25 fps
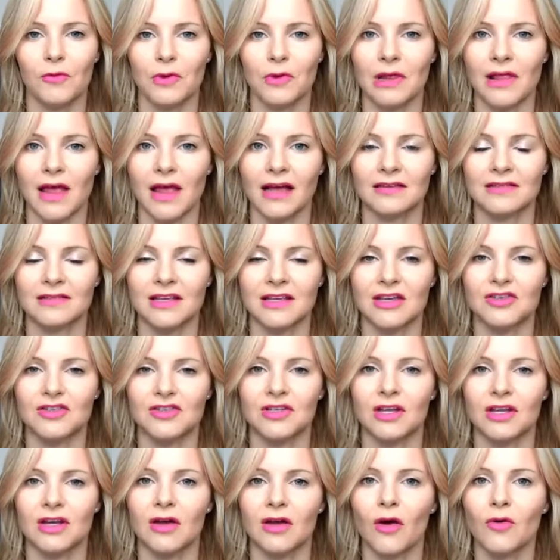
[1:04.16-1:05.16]
relaxation
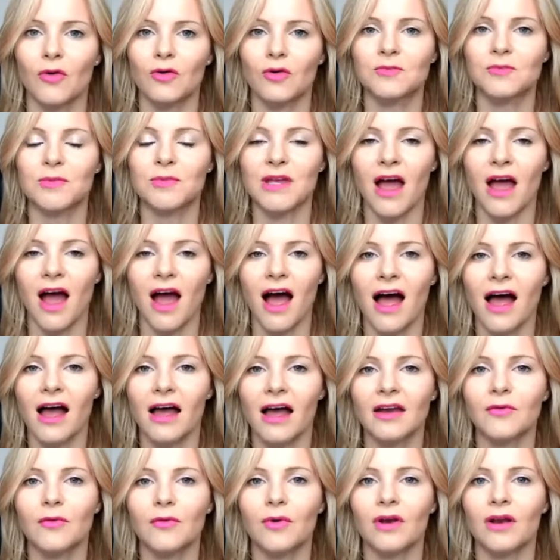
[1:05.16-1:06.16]
that goes
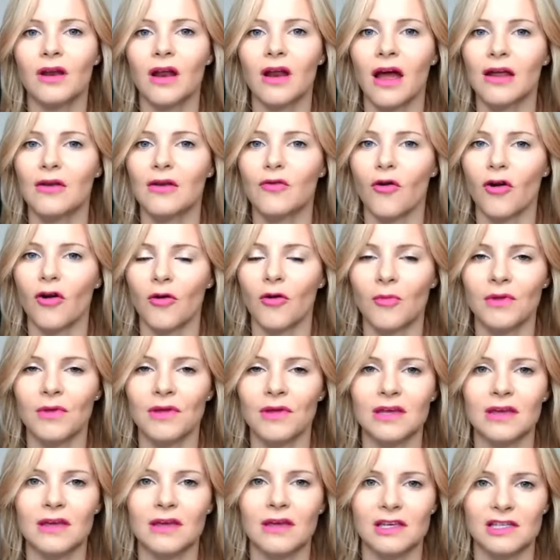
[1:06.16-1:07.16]
beyond what i
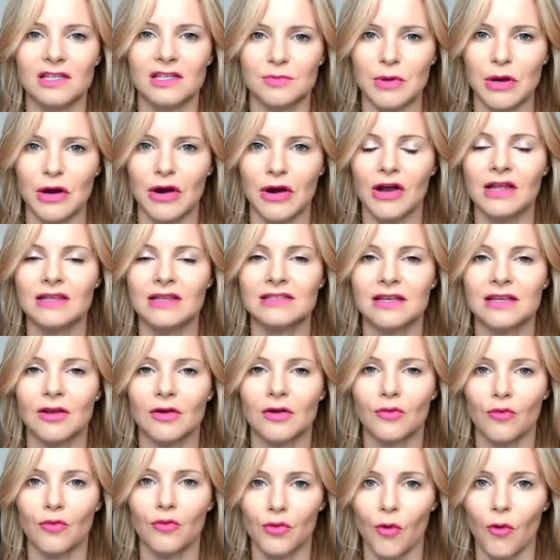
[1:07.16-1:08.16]
normally experience in a
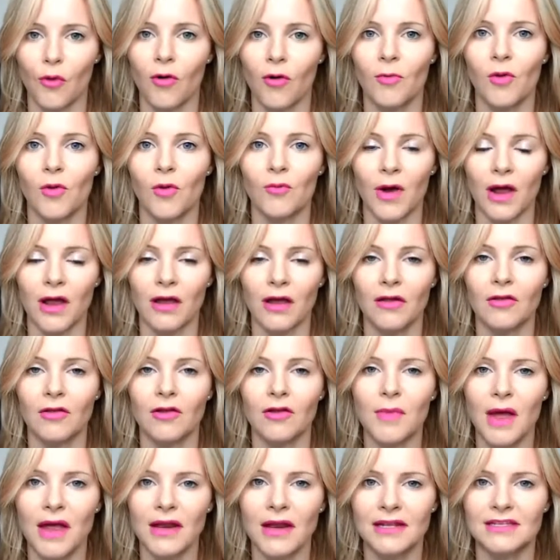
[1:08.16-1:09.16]
normal regular
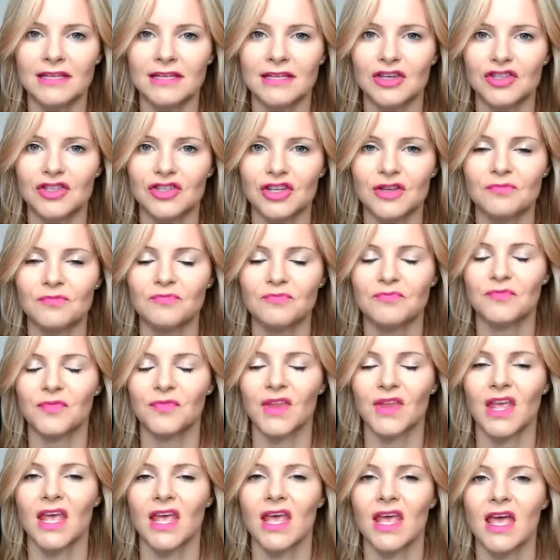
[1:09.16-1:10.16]
meditation
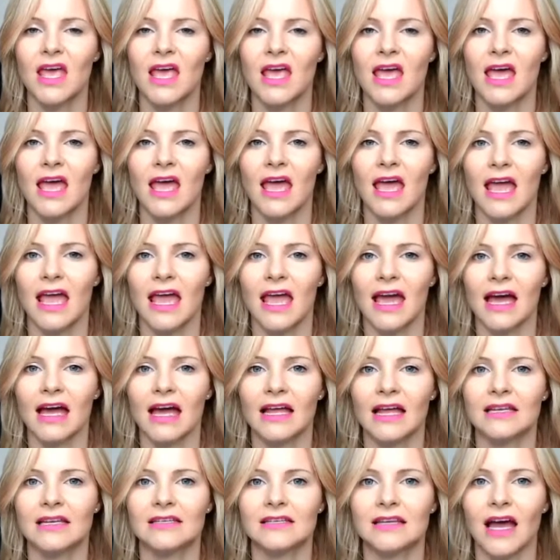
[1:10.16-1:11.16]

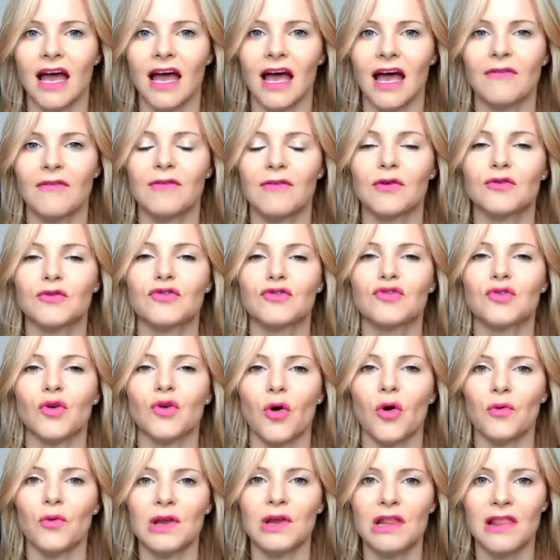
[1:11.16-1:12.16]
and i feel
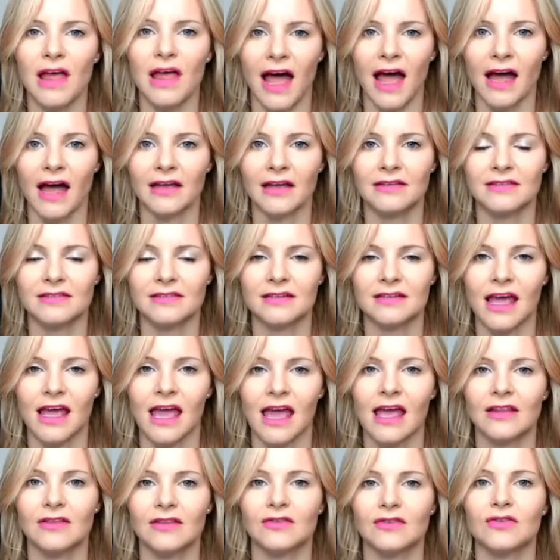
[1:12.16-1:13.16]
so relaxed
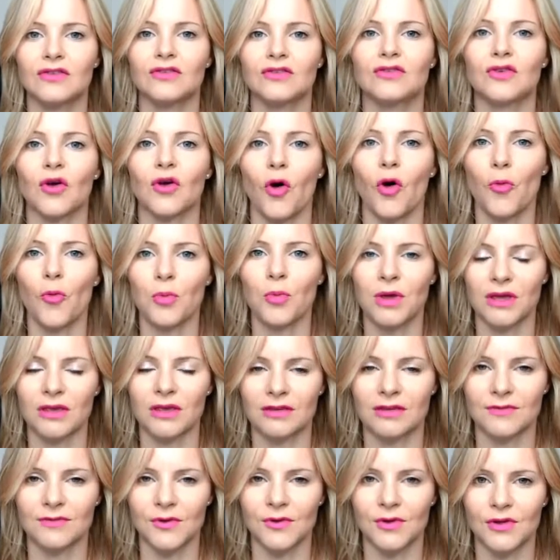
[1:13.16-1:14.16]
and so
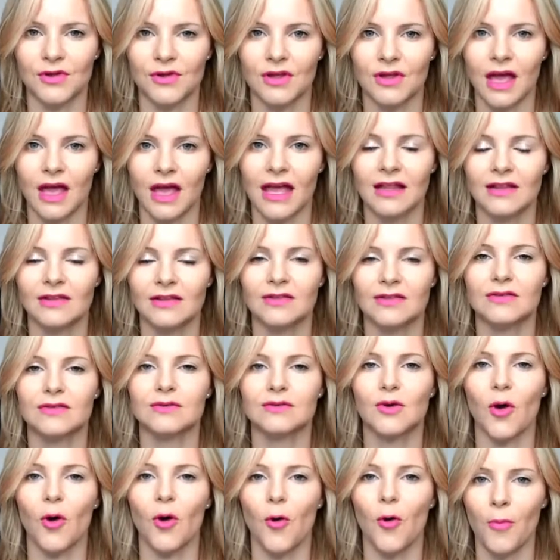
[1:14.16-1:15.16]
peaceful and
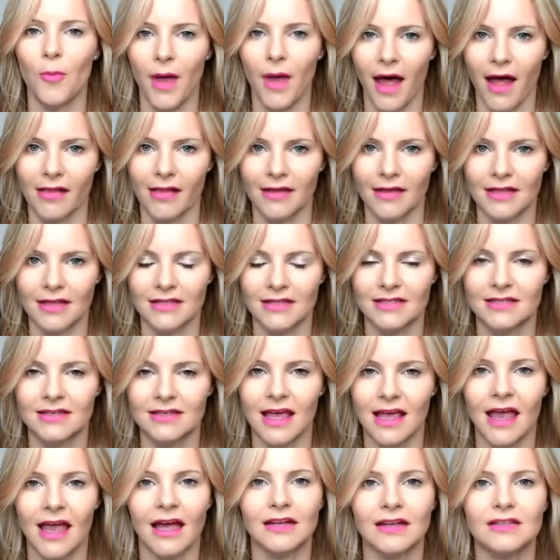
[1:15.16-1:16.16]
so balanced
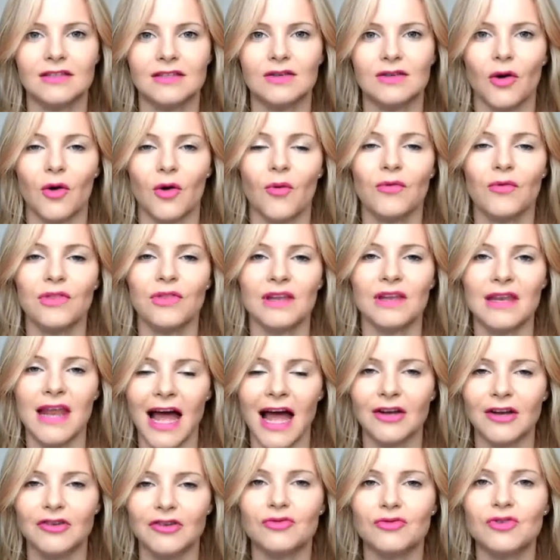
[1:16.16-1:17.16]
and so the
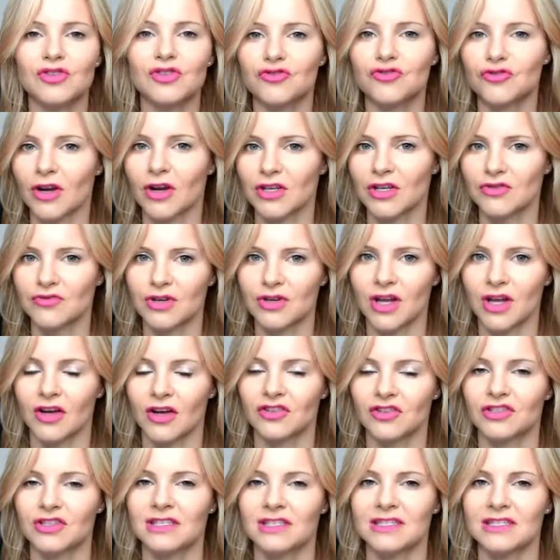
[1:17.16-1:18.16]
natural stress
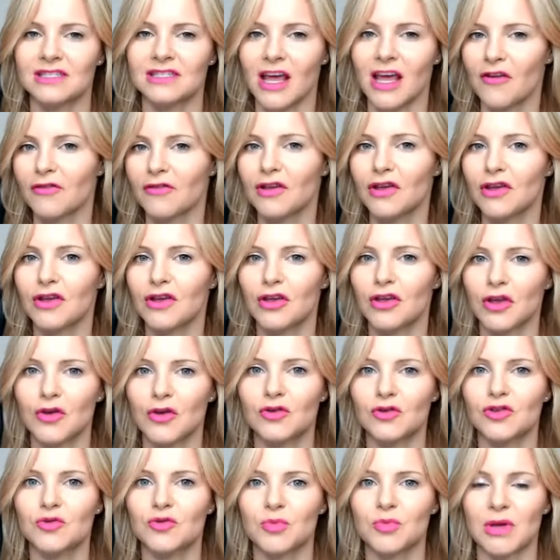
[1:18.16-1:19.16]
reduction is definitely a
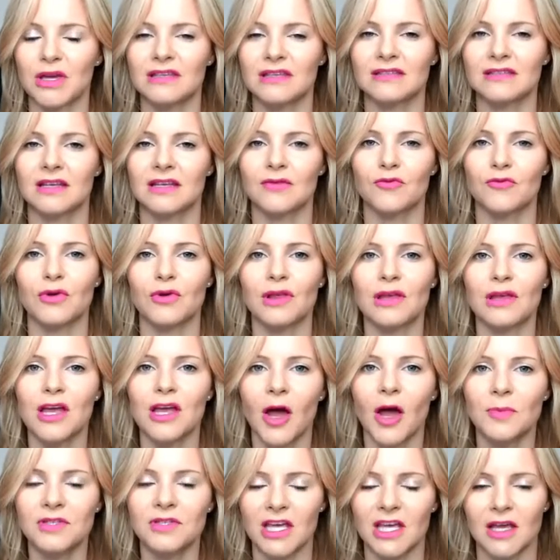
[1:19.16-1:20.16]
huge piece it really
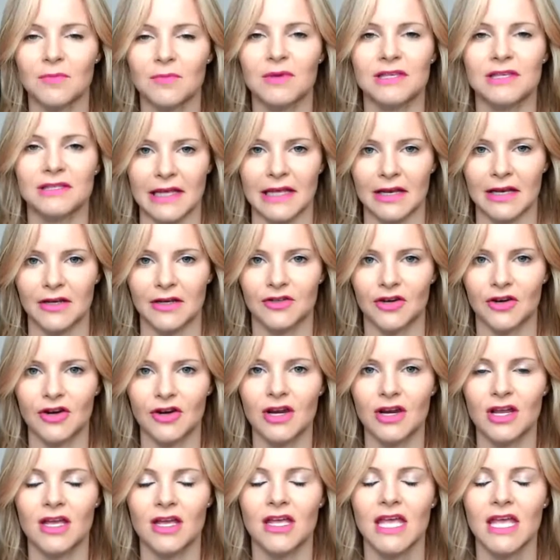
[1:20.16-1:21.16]
helps keep me centered